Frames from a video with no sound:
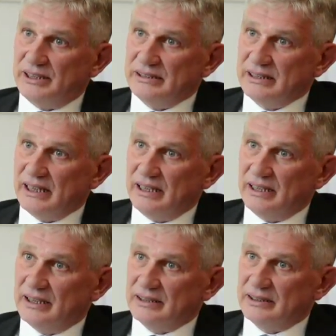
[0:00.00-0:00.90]

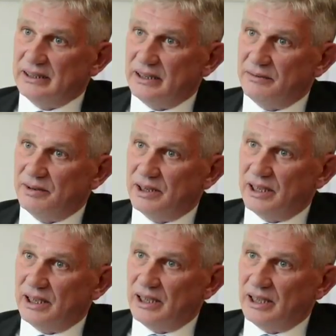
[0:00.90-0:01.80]
master your
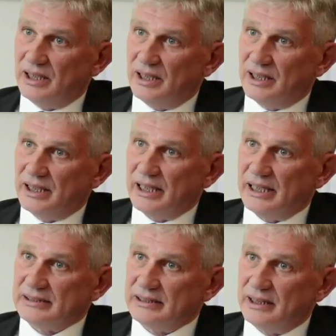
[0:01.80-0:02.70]

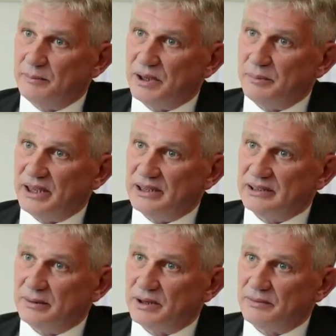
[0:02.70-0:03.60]
versatility quite
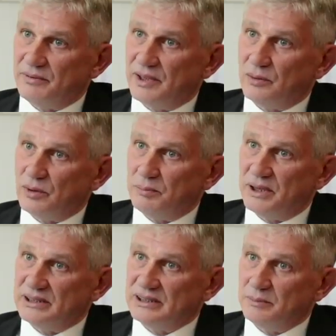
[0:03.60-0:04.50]
well,
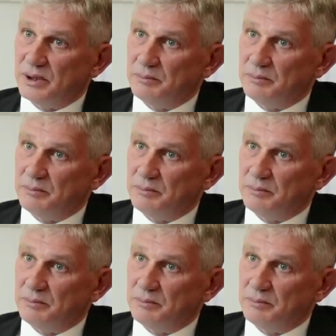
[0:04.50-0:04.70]
the